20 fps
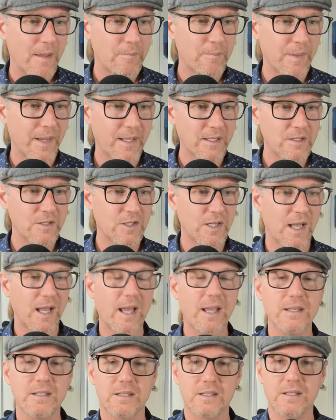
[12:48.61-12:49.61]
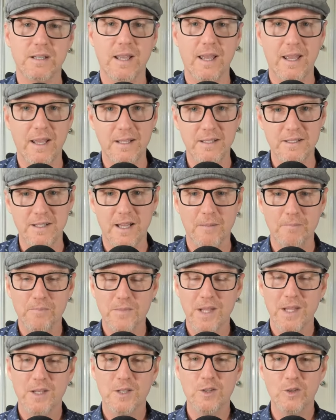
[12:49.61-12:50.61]
But just a heads up,
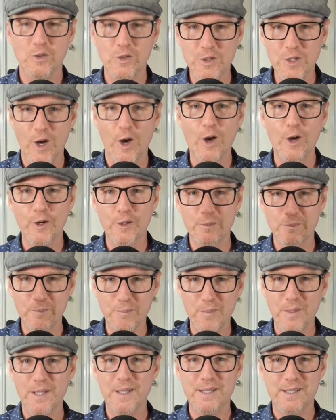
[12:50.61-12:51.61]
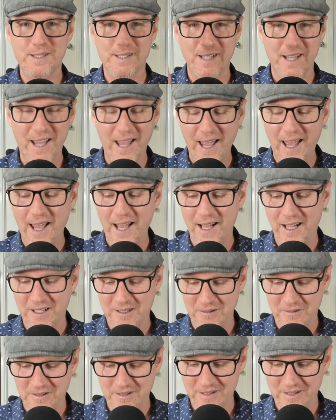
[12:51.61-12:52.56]
don't miss out.